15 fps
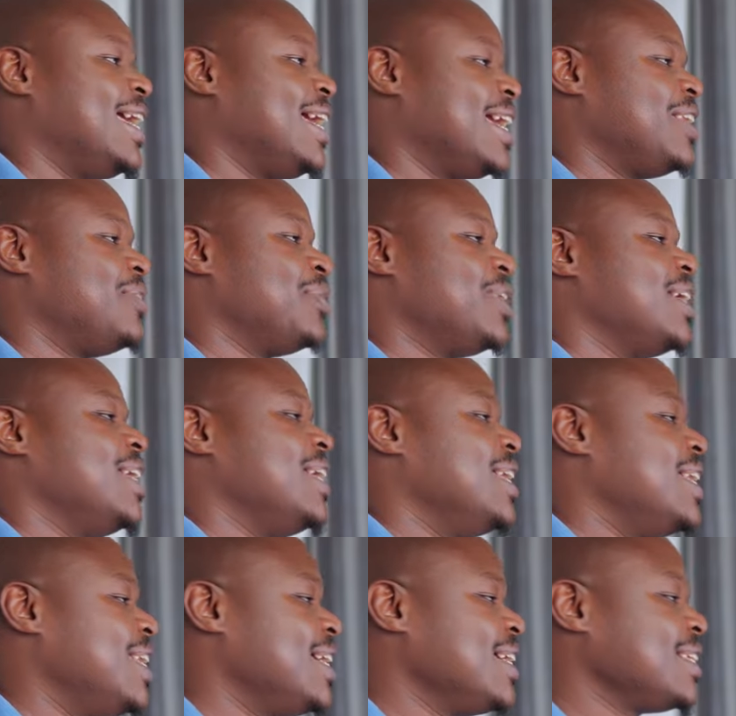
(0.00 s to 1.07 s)
Anyway,
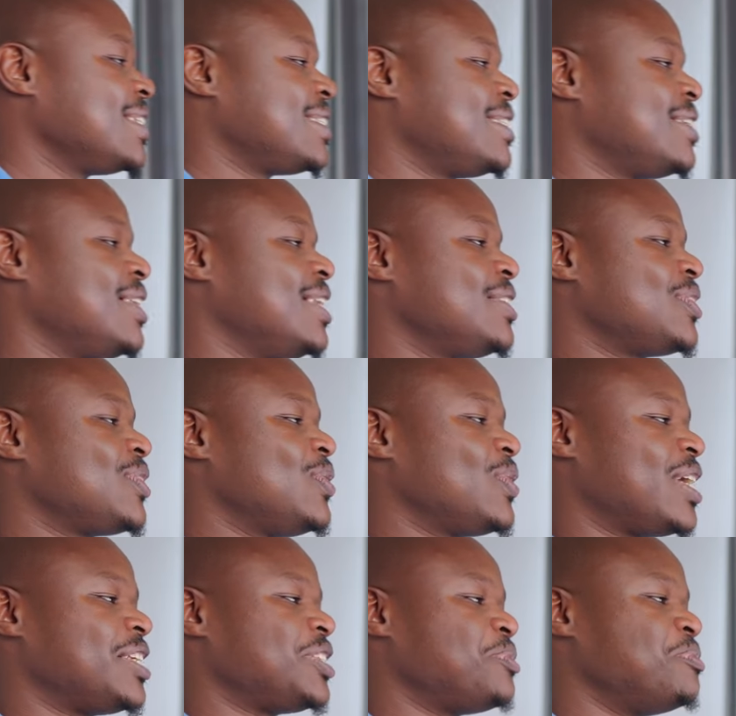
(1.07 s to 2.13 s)
next, let's
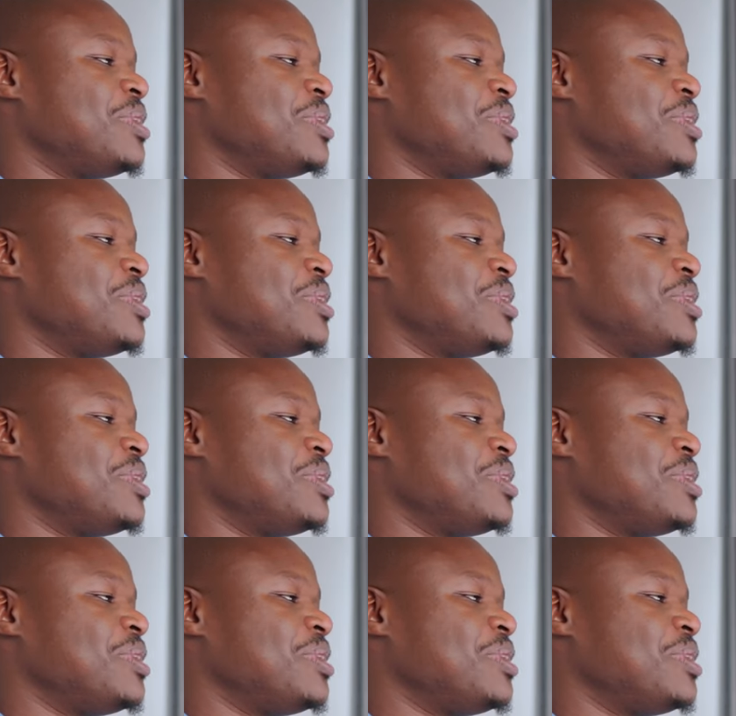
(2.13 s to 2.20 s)
look at